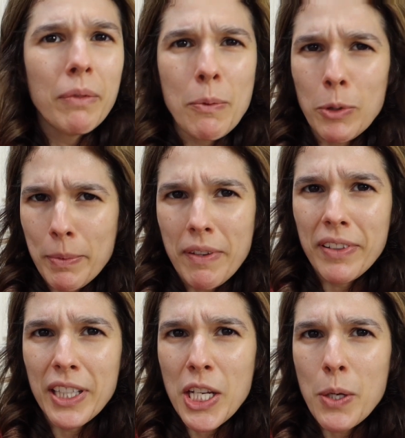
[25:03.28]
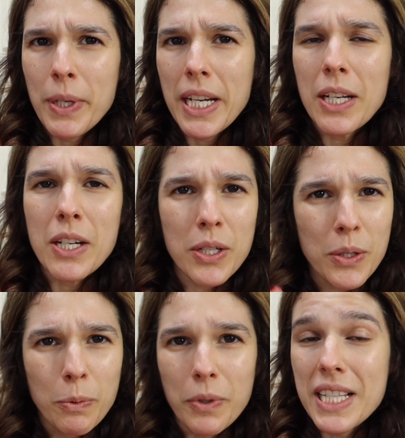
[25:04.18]
We will be filling you in
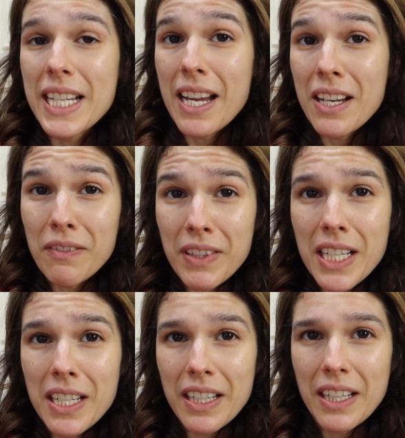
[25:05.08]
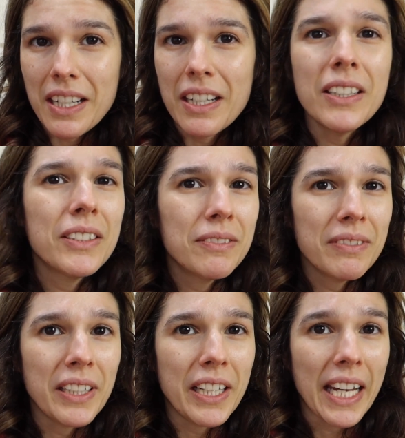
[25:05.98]
towards the end of the year.
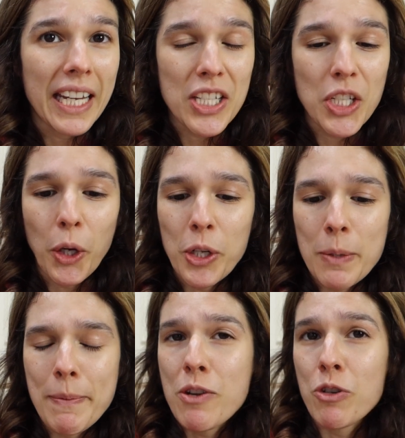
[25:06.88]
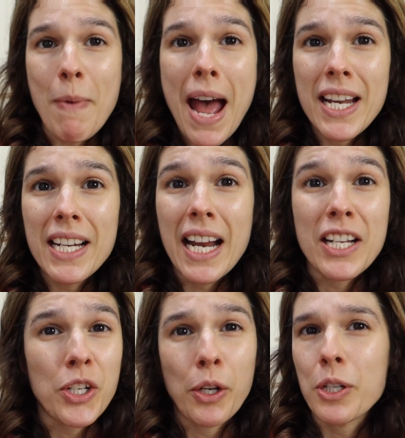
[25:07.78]
It's going to be dramatic and
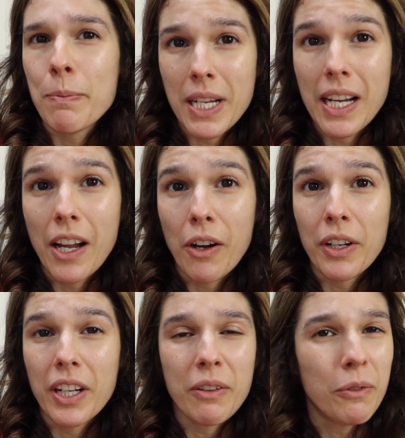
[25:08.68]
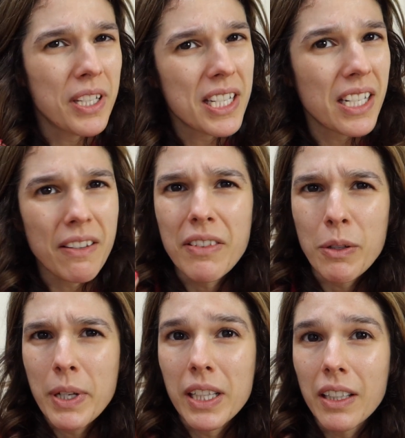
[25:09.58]
it's going to be chaotic. All the stuff
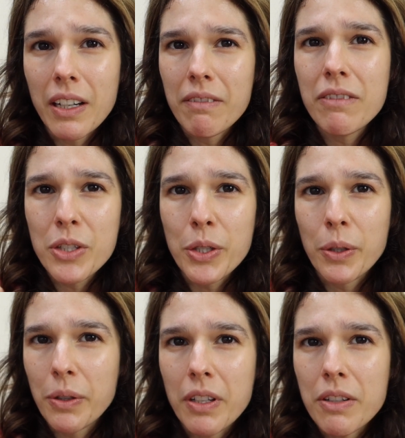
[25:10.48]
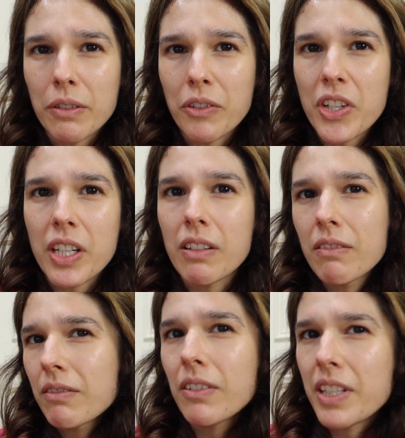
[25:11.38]
that we love to indulge in
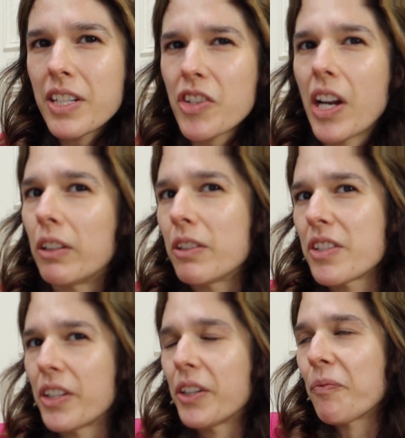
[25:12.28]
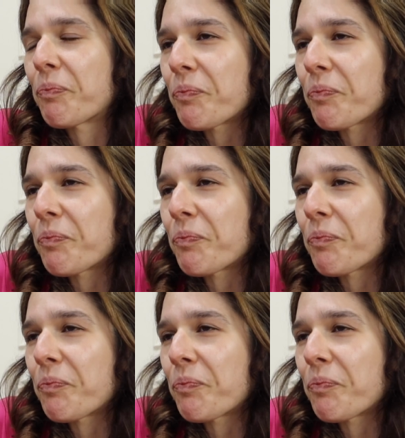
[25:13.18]
on this channel. So